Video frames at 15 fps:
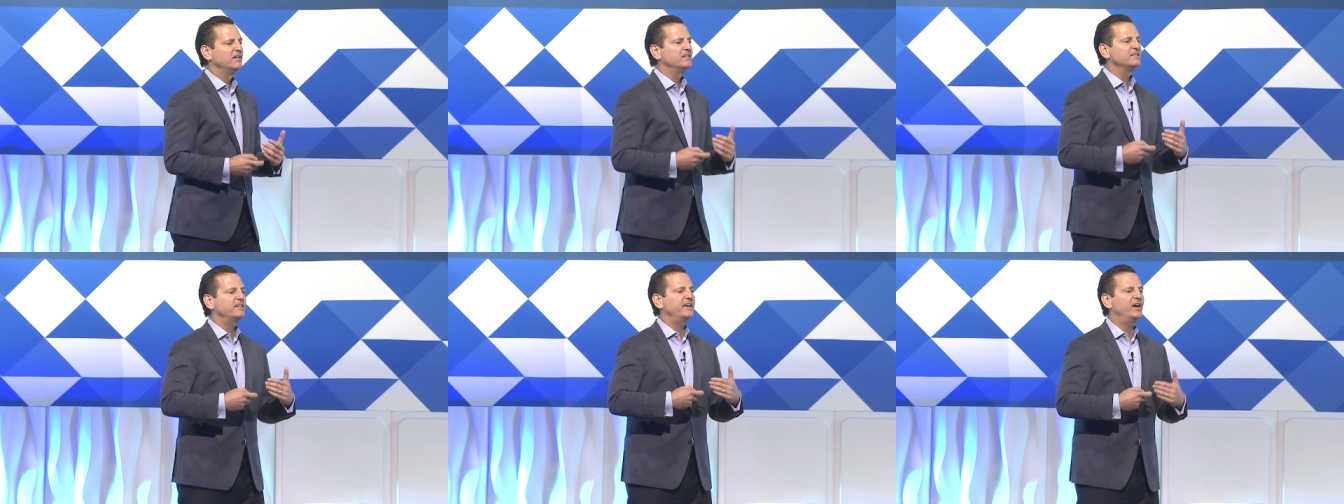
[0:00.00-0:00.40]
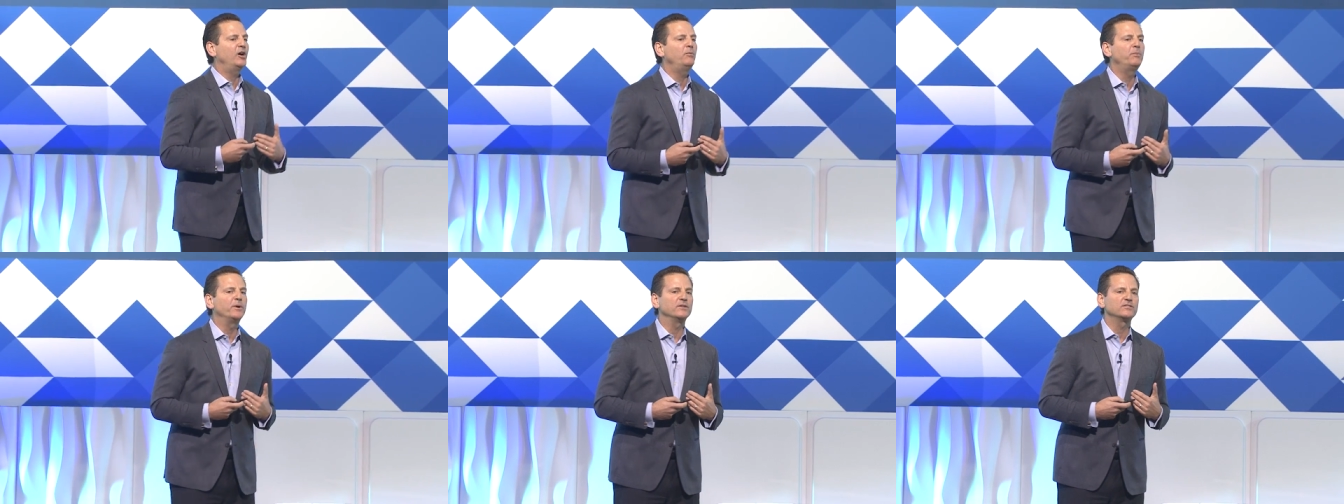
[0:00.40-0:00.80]
to
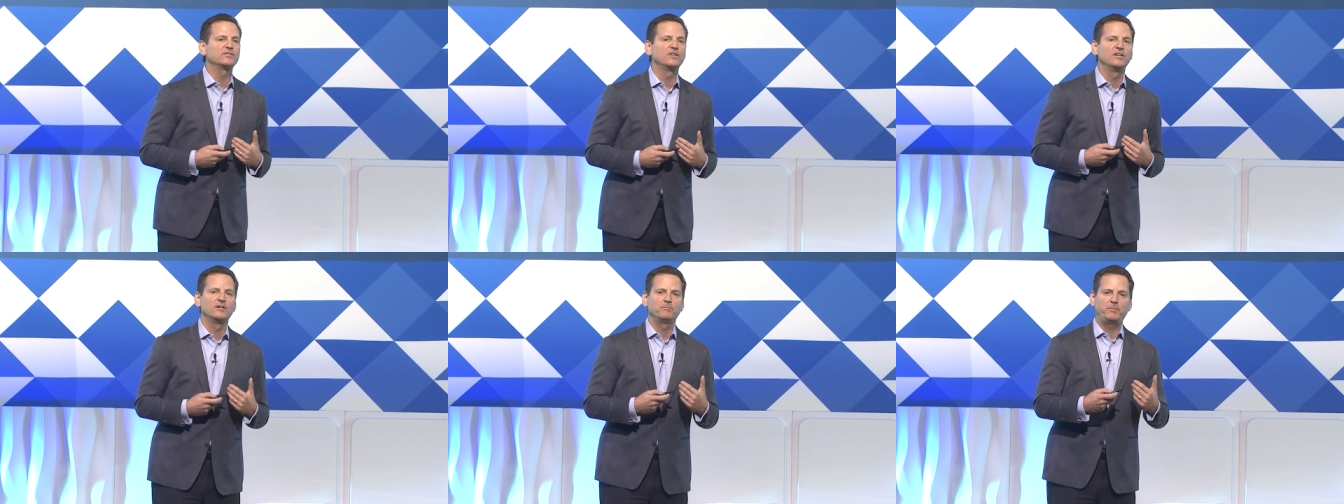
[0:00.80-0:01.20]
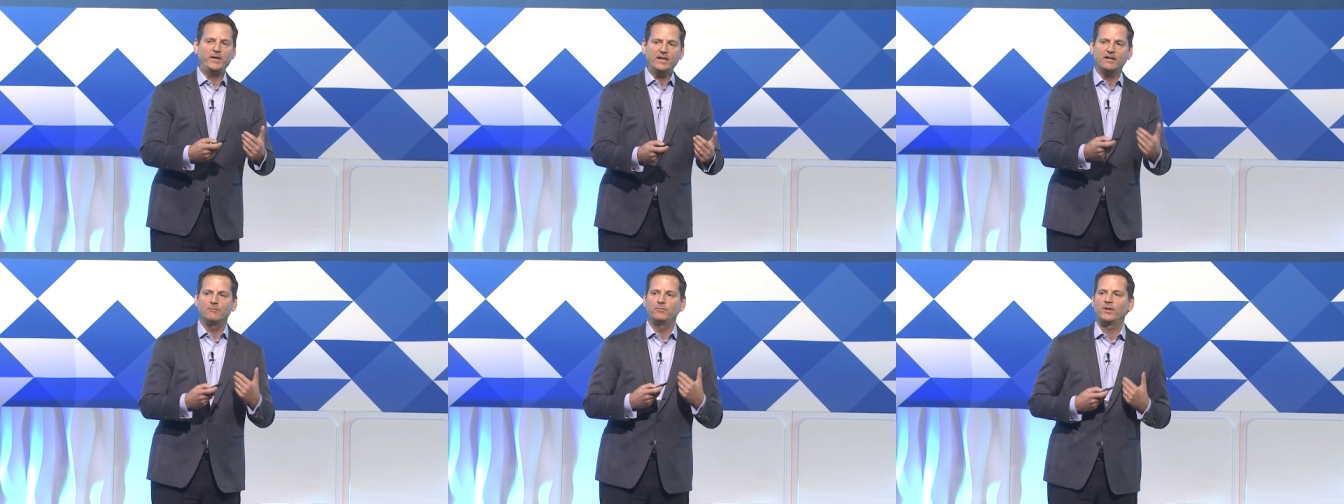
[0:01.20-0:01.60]
help us be
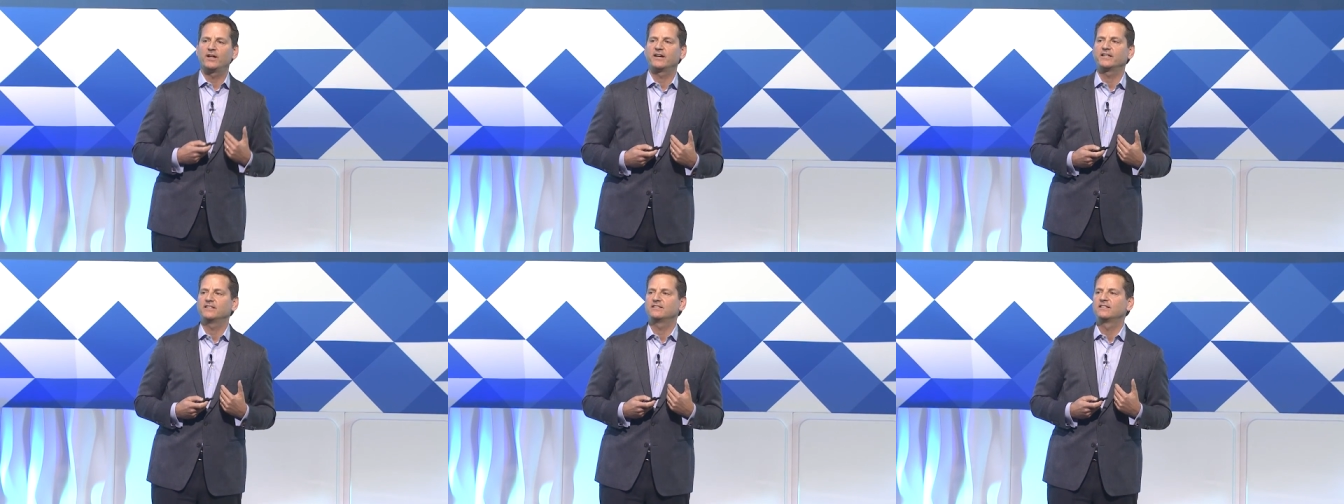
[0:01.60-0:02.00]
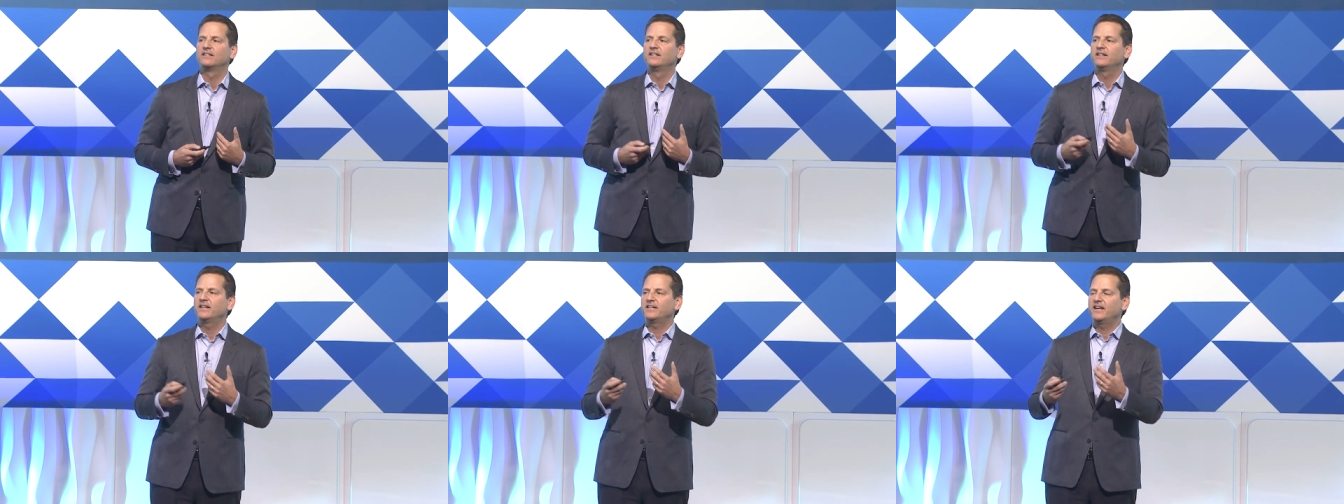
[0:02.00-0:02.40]
compliant
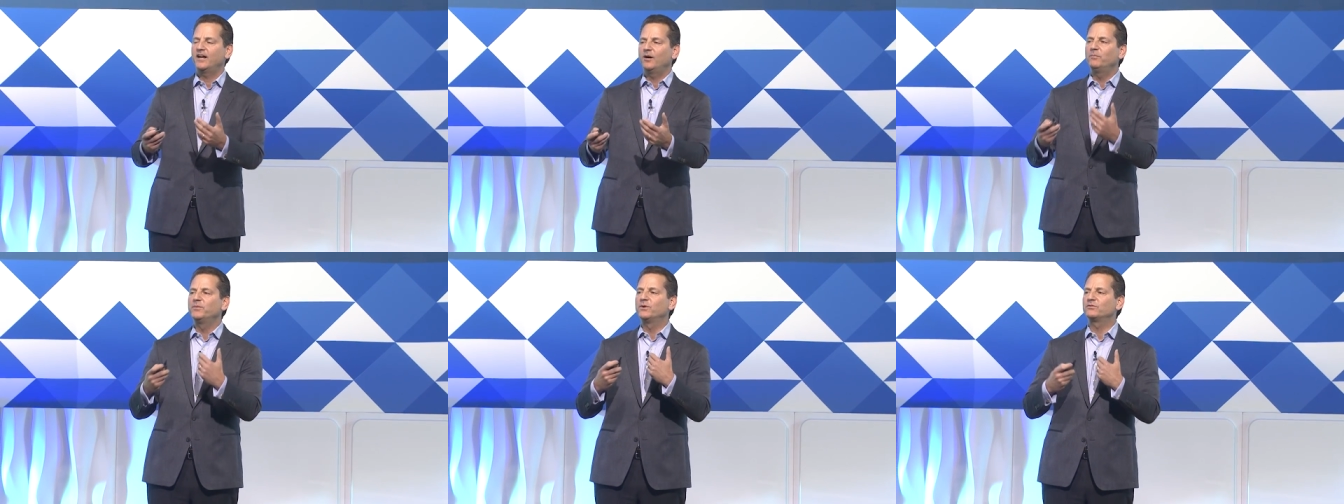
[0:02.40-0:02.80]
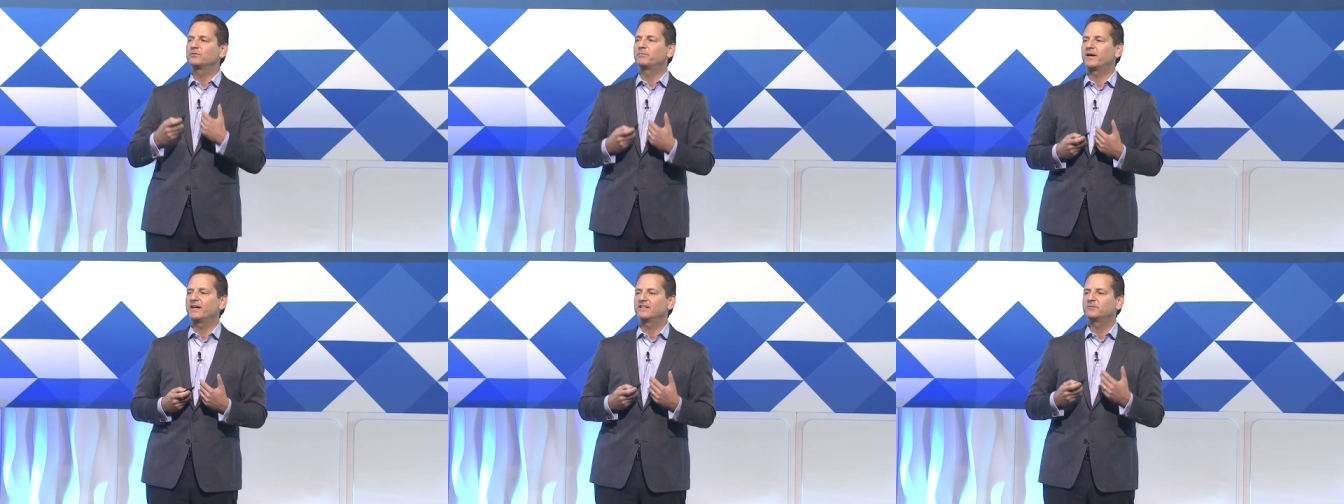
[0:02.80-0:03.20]
and help those
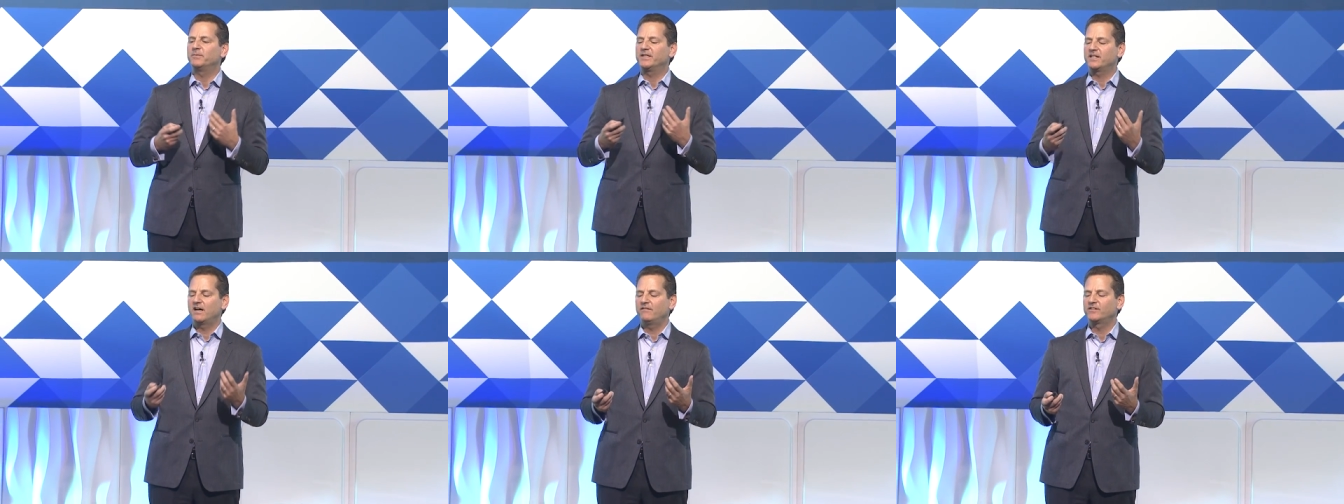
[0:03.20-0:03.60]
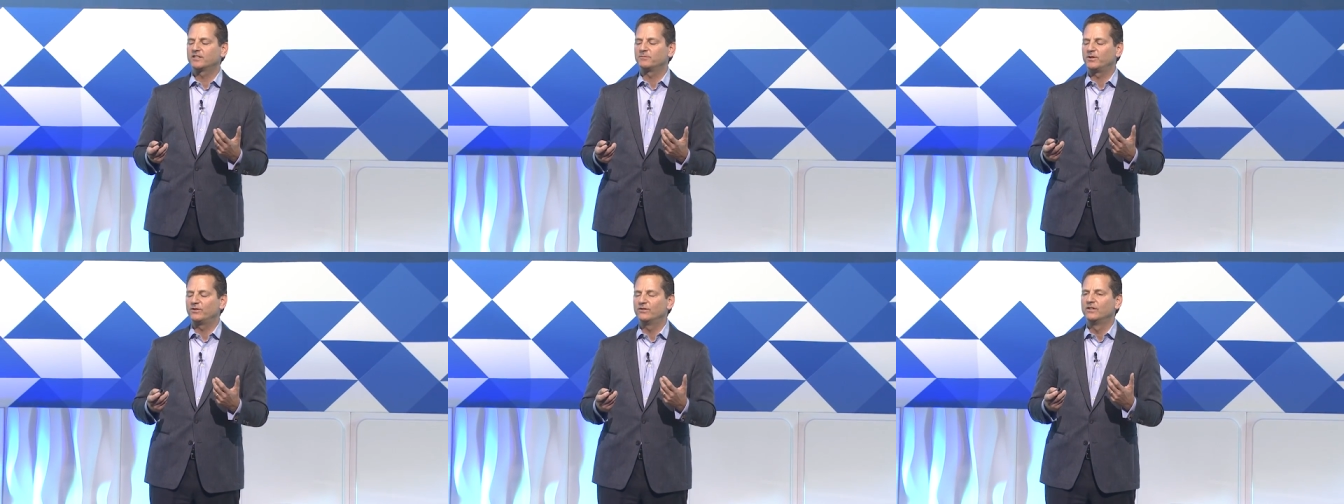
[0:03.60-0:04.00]
banks be
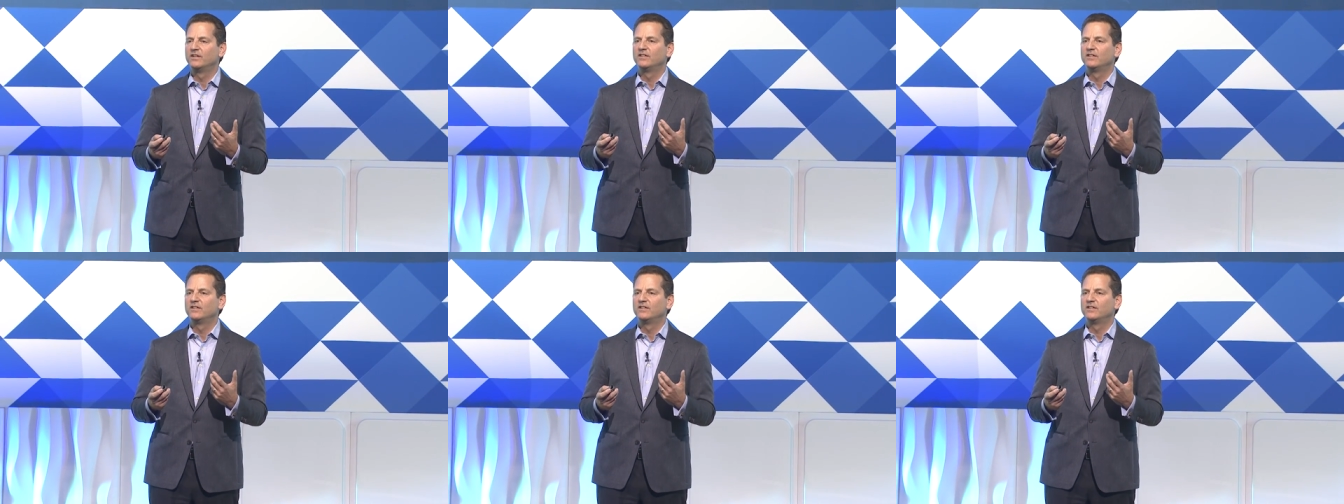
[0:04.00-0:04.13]
comfortable